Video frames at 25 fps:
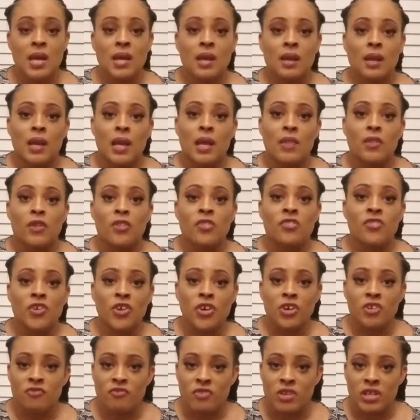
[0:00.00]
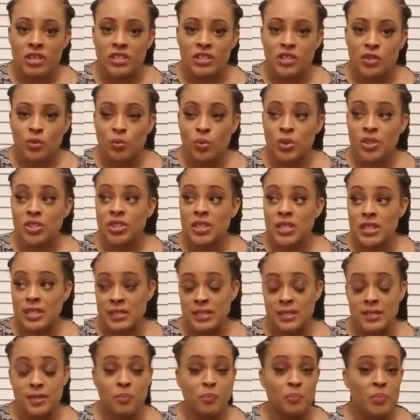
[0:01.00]
Now, the third reason, which
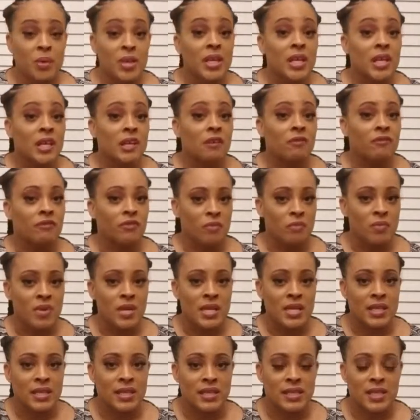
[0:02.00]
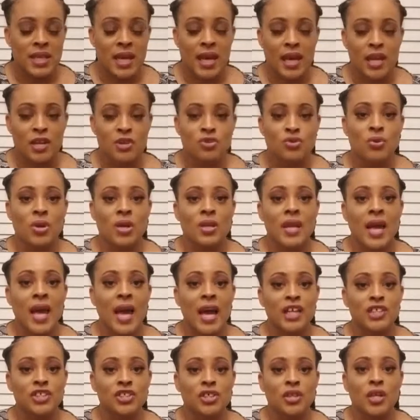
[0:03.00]
is the biggie for me, is that you can
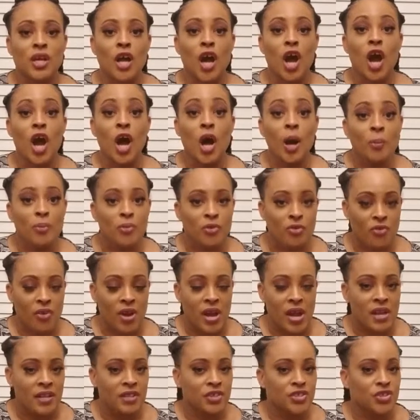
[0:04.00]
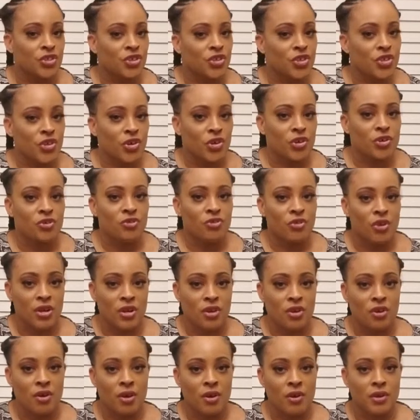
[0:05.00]
actually upgrade secured
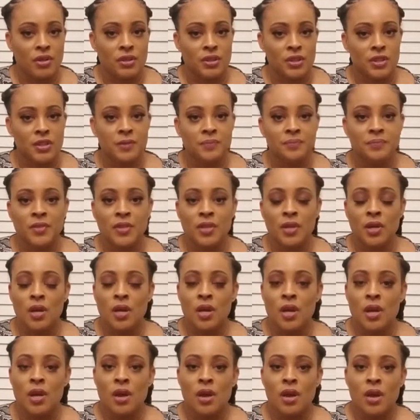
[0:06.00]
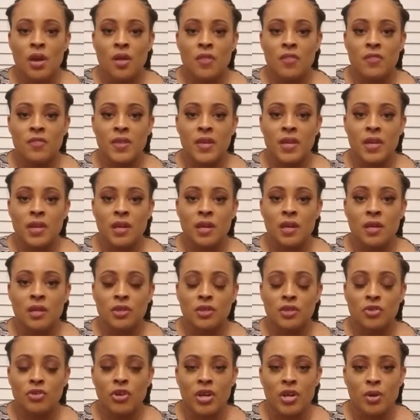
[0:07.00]
credit cards. The
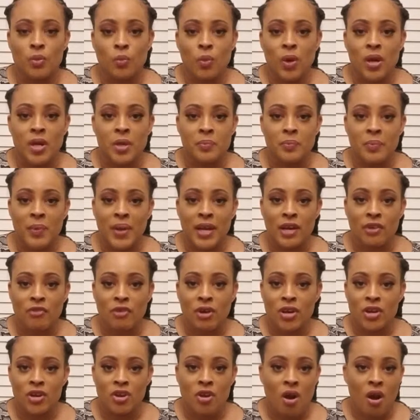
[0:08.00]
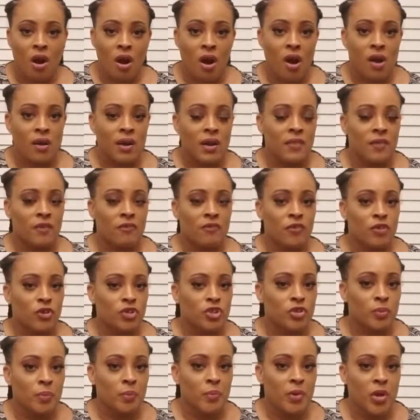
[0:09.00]
Credit One bank credit card and the
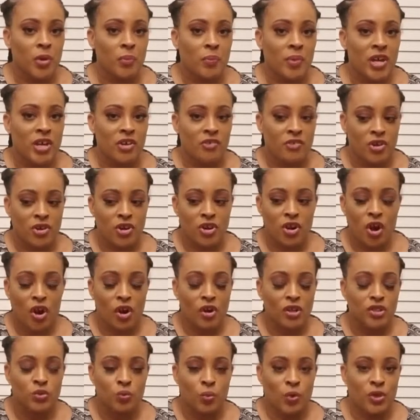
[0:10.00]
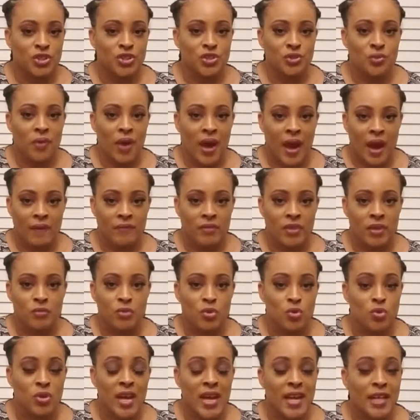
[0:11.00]
First Premier bank credit cards, once you have them,
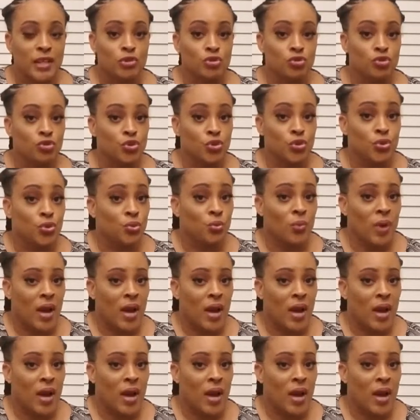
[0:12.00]
you can't do